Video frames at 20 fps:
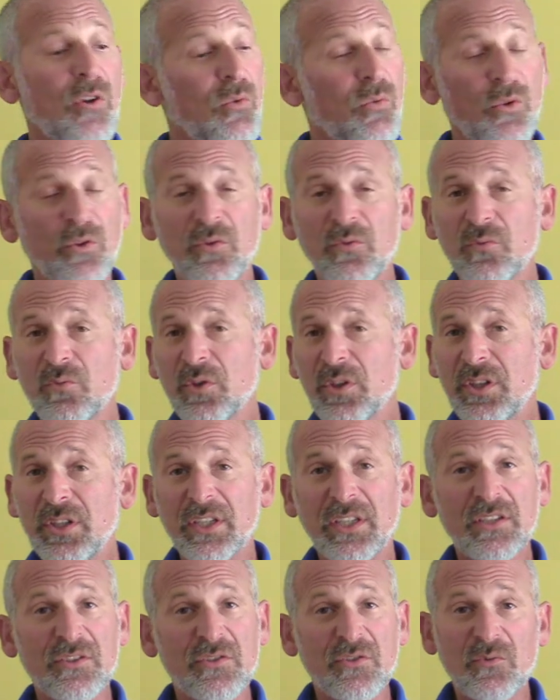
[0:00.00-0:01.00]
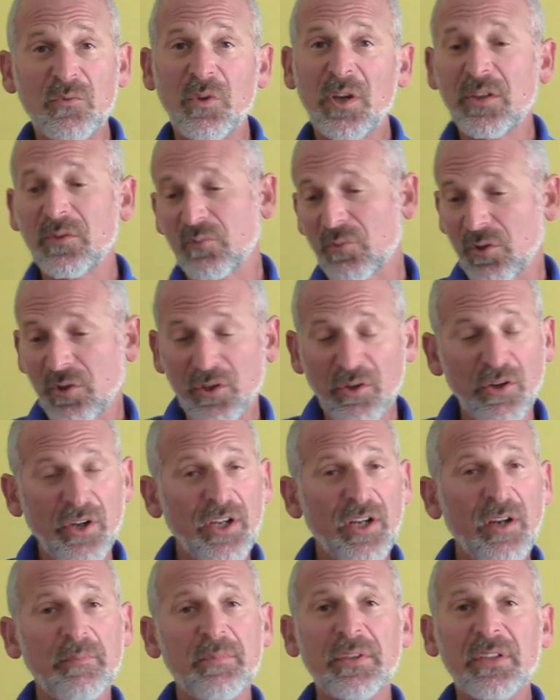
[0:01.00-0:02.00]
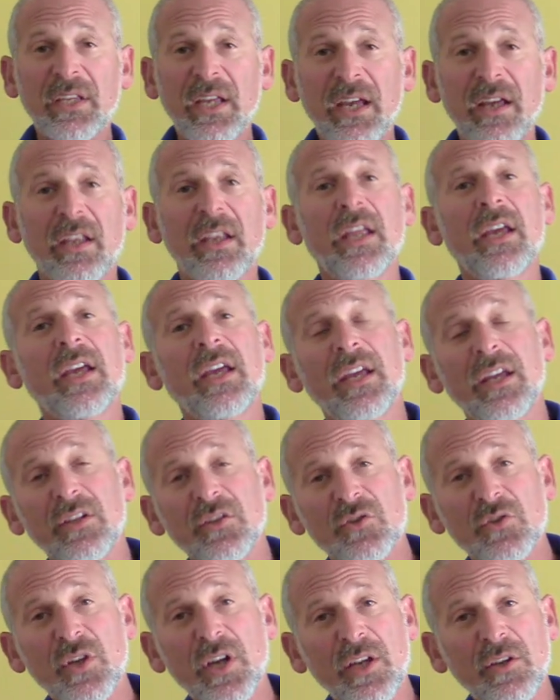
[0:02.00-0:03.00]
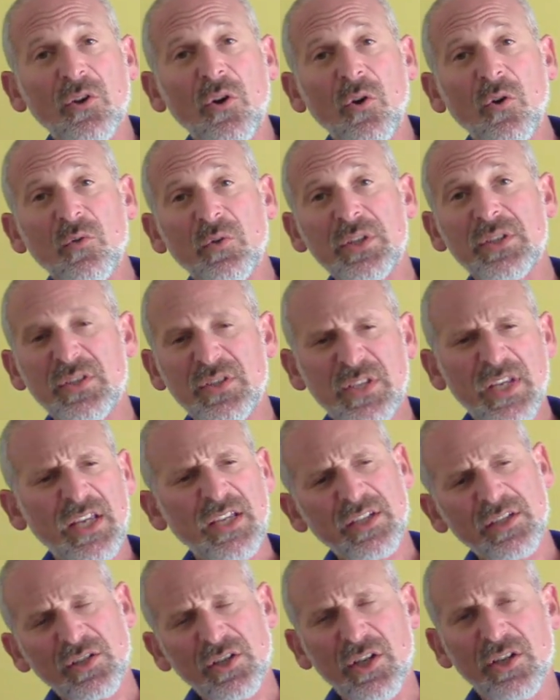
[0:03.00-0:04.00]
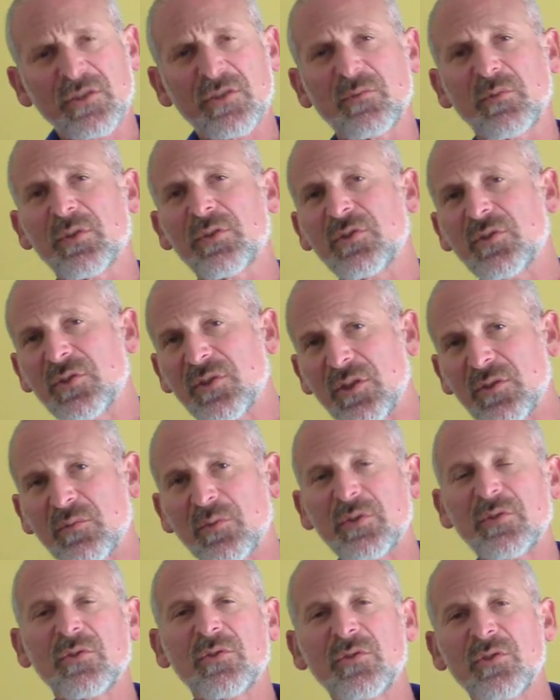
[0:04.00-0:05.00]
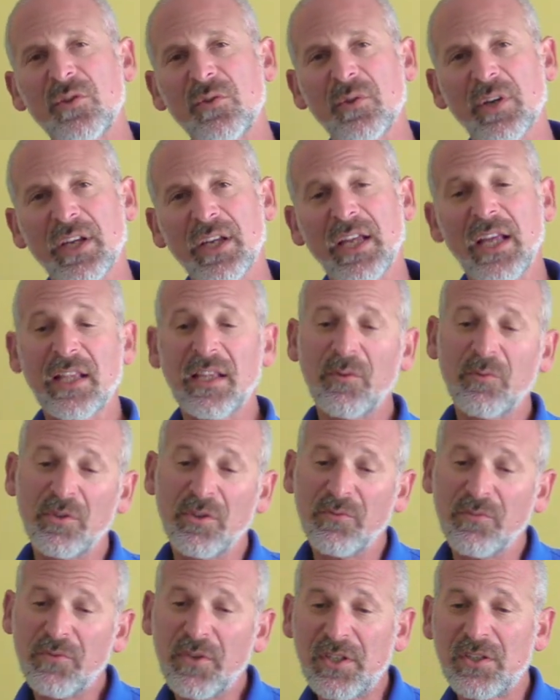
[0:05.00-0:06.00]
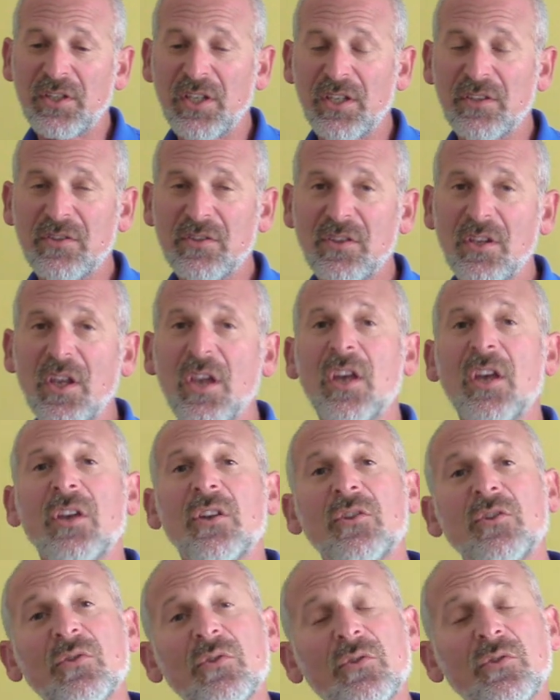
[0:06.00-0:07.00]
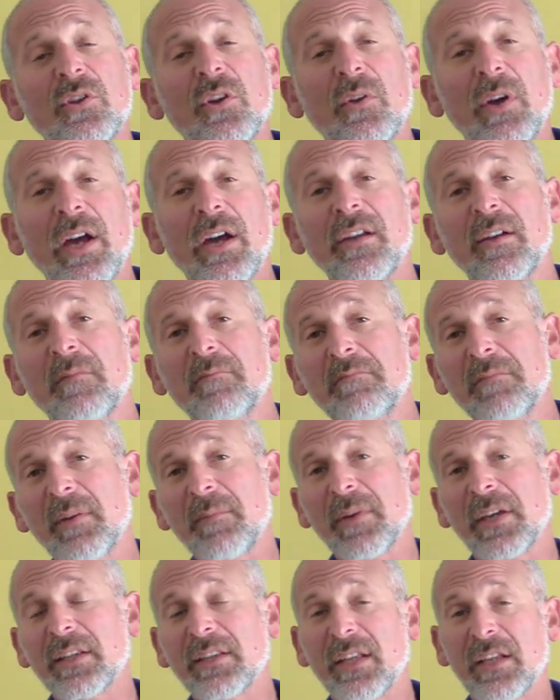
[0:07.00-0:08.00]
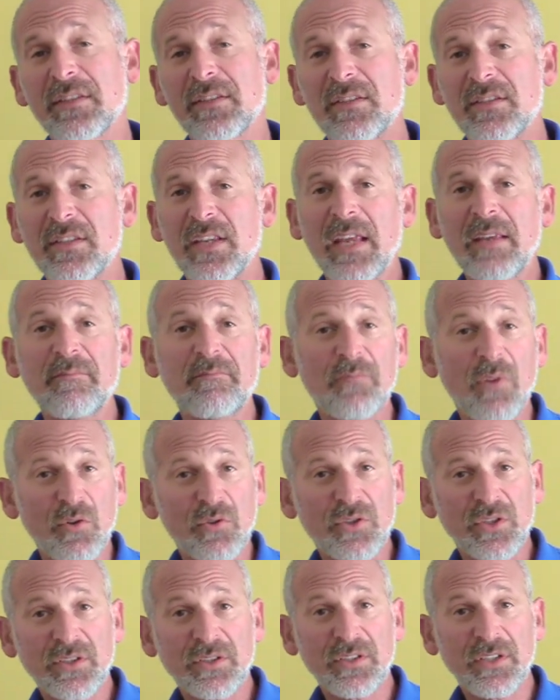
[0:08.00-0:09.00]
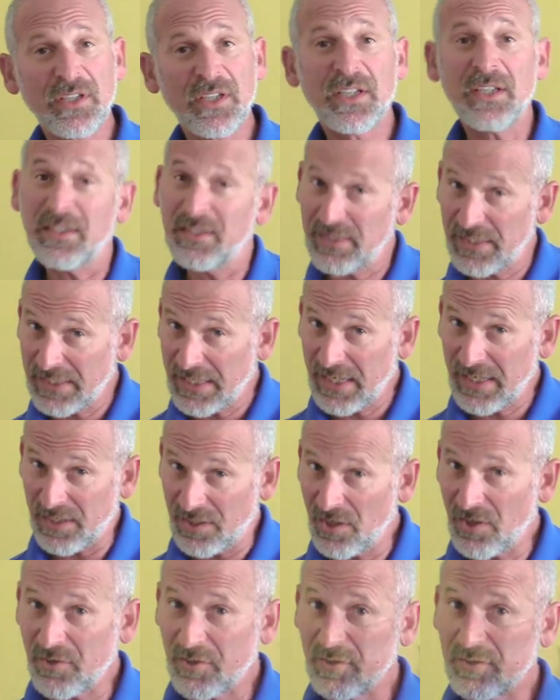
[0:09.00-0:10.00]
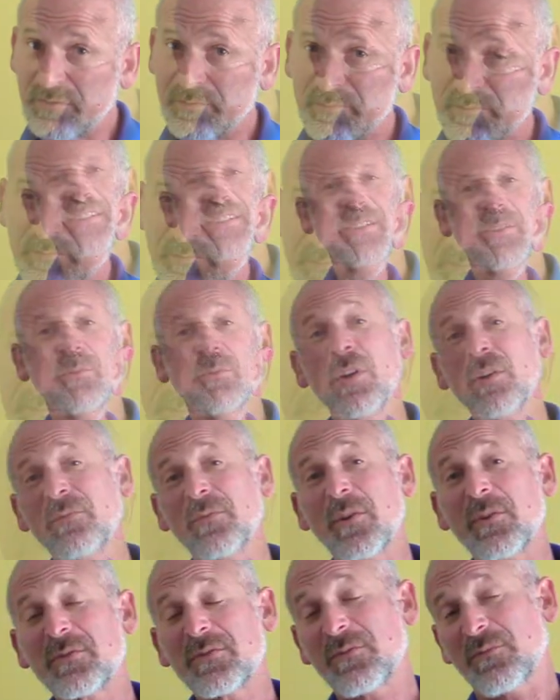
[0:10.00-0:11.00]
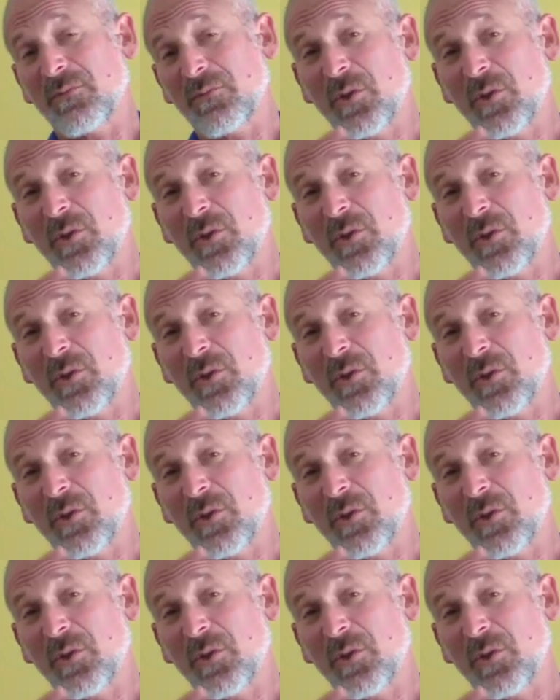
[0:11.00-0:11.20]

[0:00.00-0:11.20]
Were you reeling as you went? Were you going up and down? Try and always stay in touch with just what you're doing, and then when the fish hits, you'll know how to mimic that same motion to get another. Well folks,